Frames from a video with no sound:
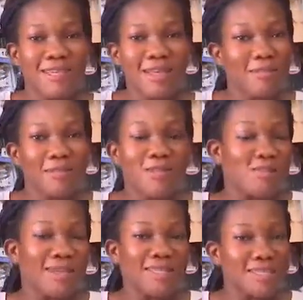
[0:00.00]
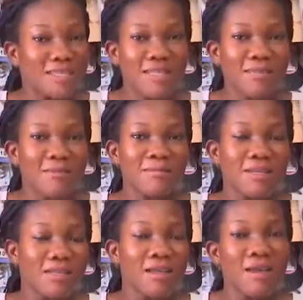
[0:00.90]
coming to my DM
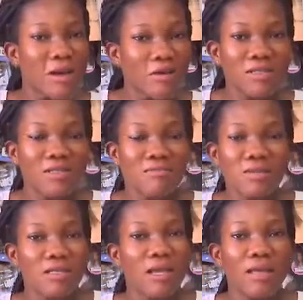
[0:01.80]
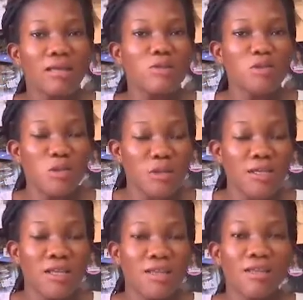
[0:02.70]
and encouraging me that I can do
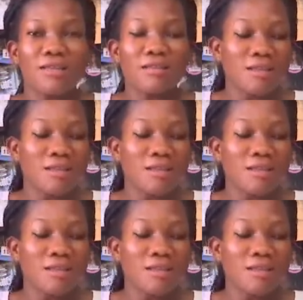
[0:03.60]
it. And